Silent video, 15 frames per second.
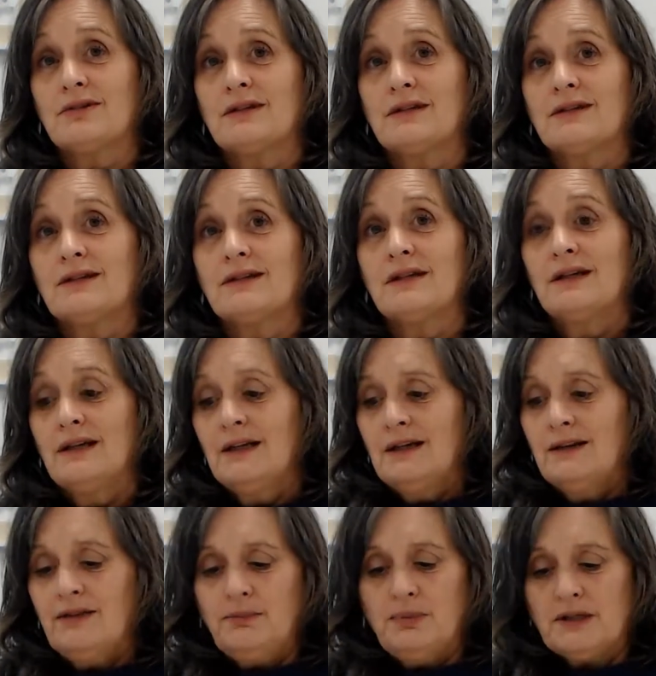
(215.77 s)
It's
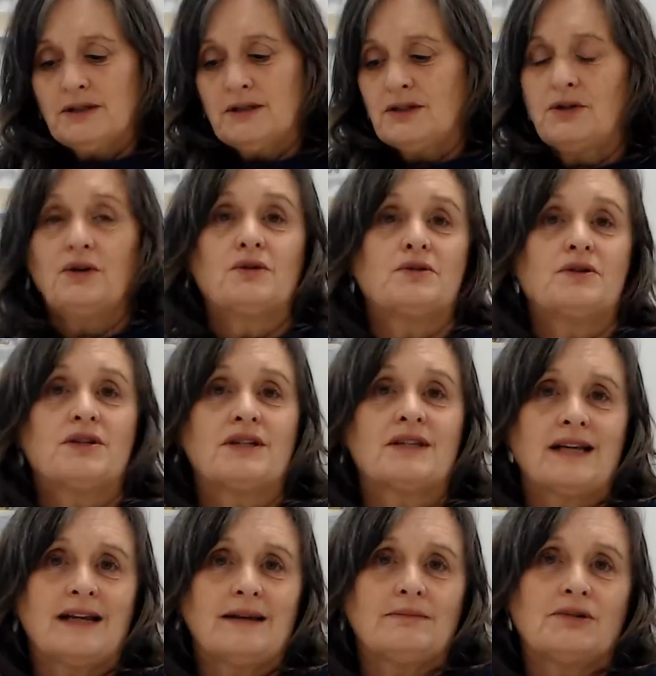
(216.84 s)
the business goes the
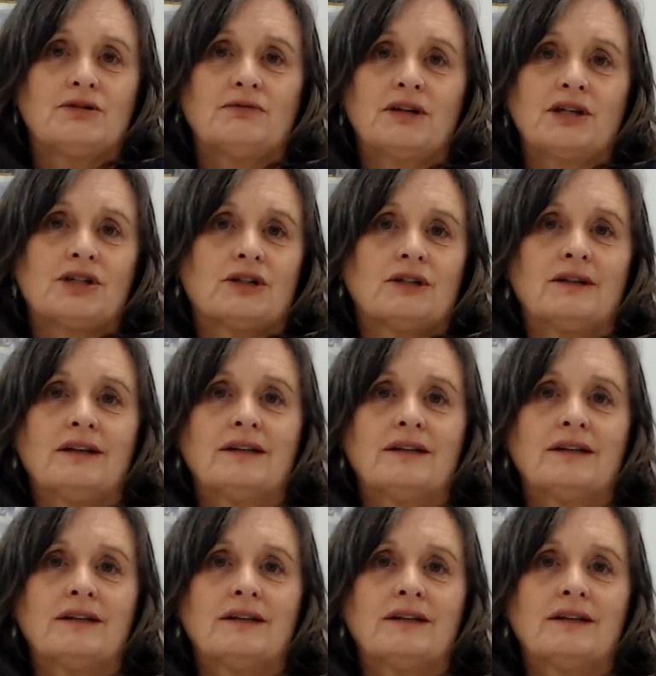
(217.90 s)
same direction